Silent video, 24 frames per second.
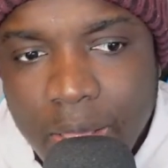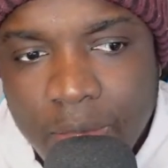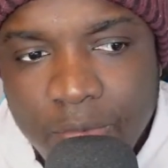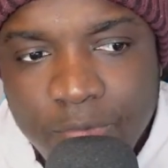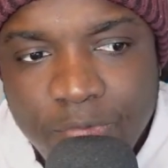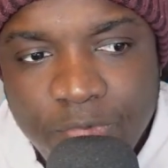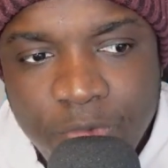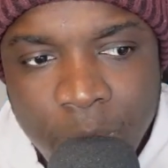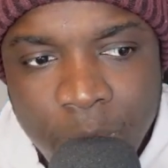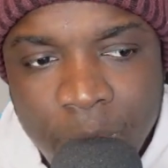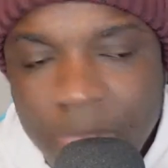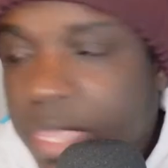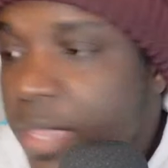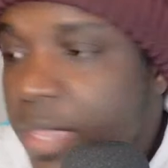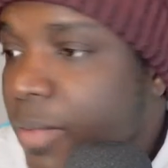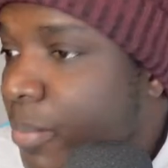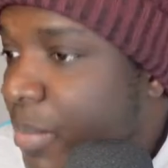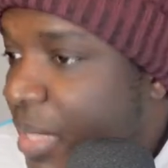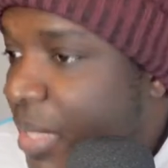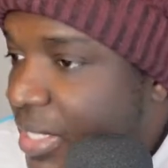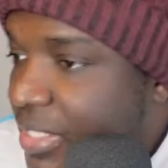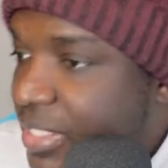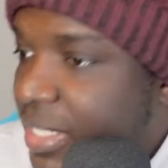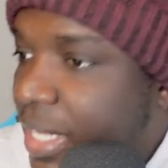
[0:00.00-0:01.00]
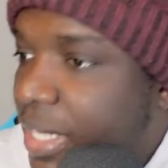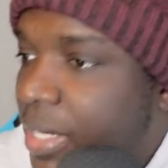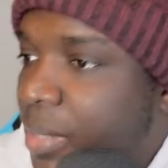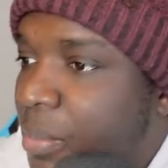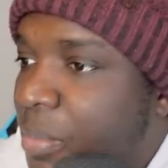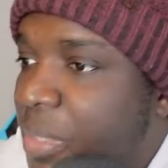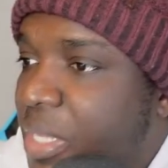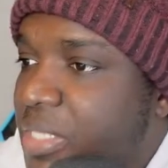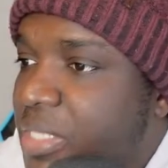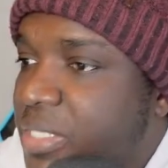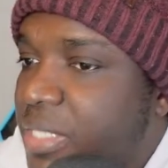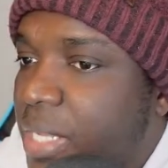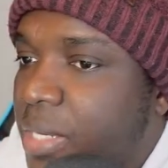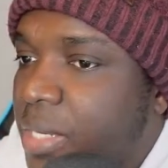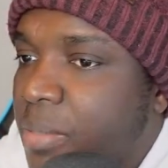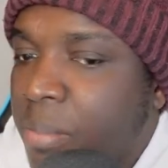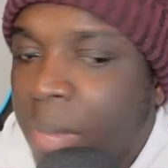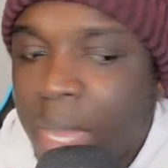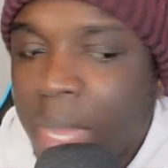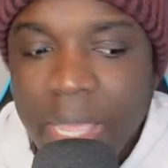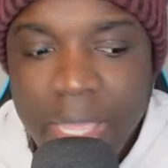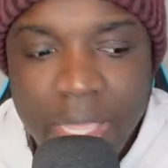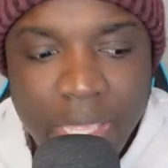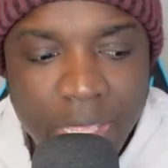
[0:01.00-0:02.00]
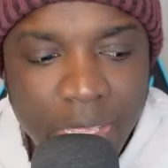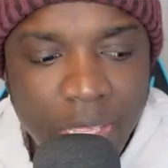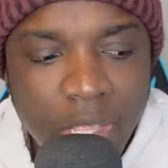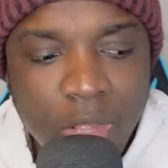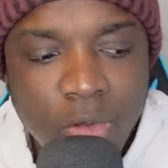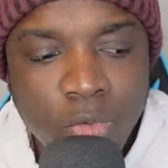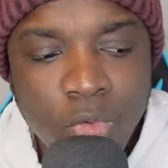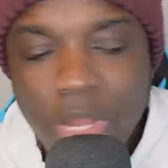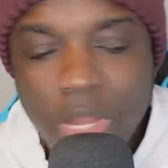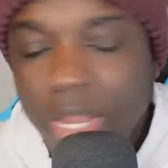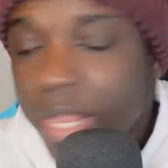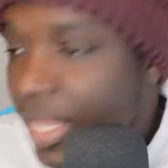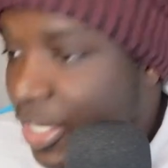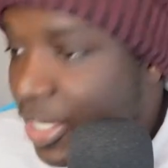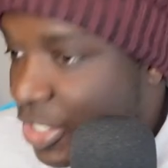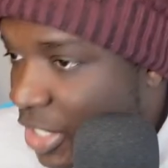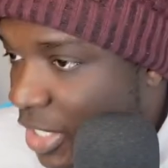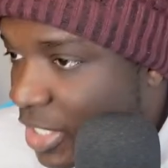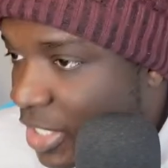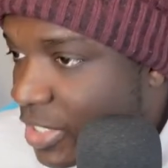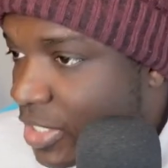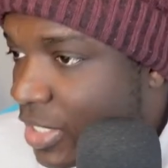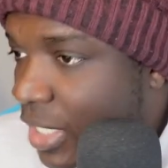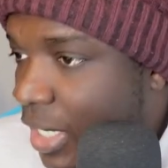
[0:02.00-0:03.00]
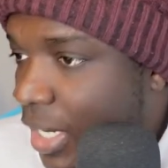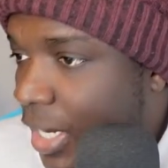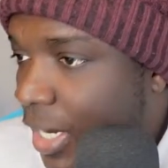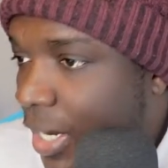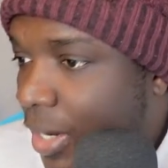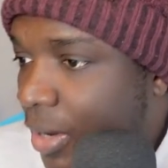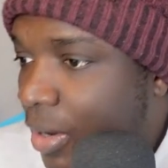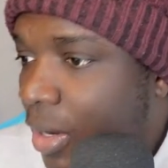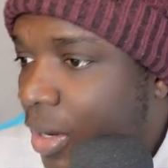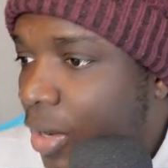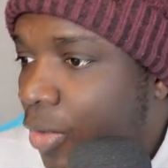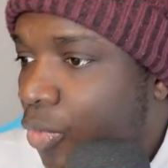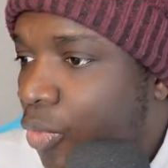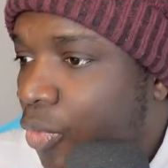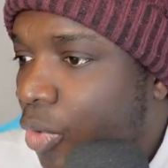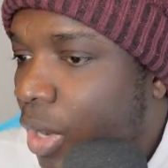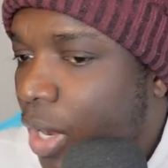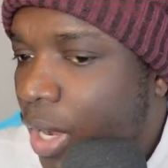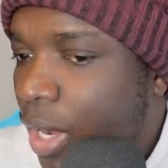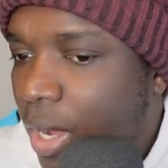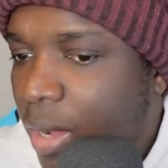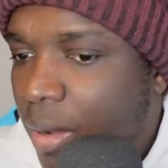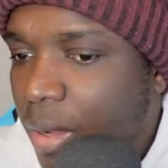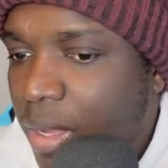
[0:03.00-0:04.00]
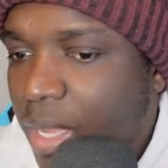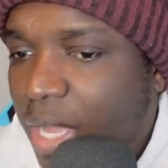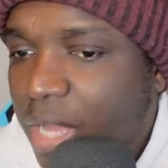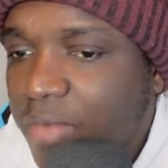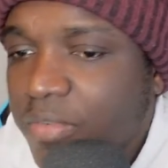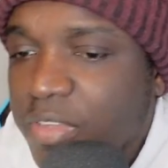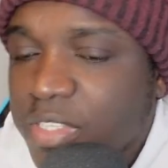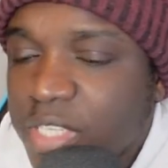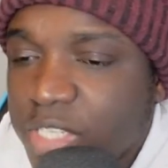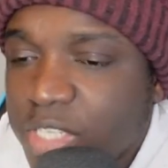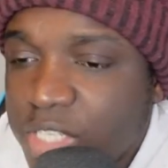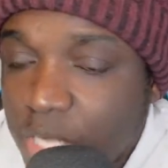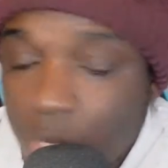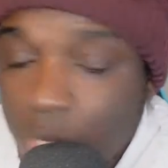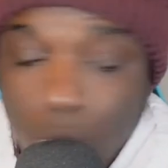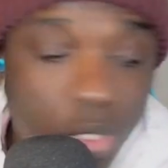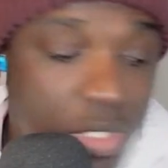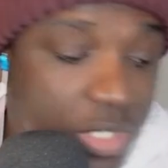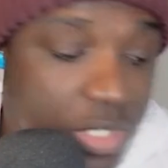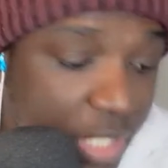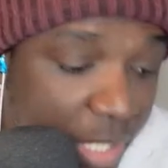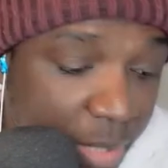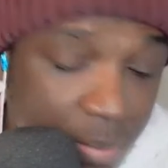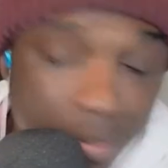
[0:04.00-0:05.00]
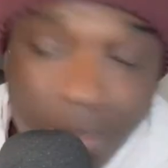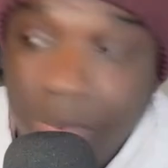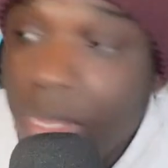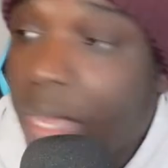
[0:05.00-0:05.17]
For me, based on my relations or conversation with him,